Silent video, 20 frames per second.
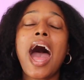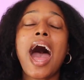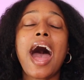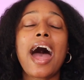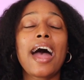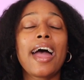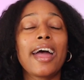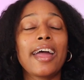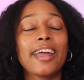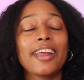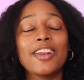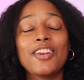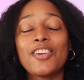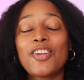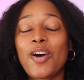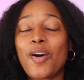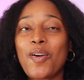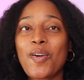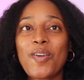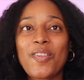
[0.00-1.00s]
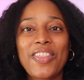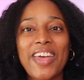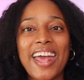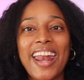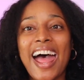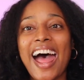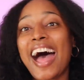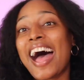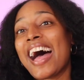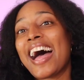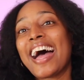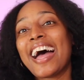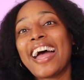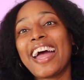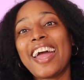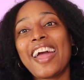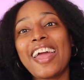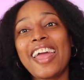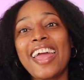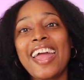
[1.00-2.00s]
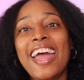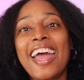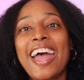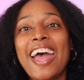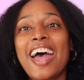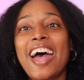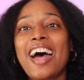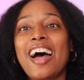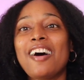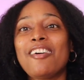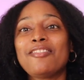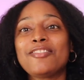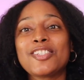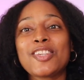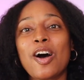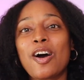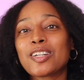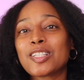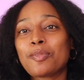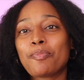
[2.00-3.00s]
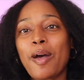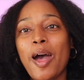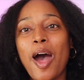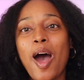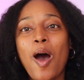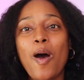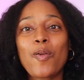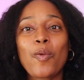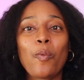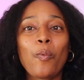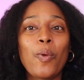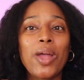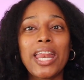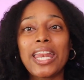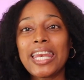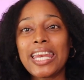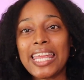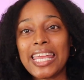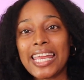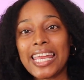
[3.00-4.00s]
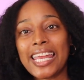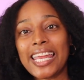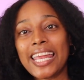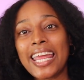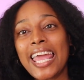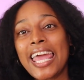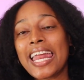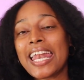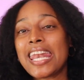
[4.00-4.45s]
I know that I have talked about Whitney,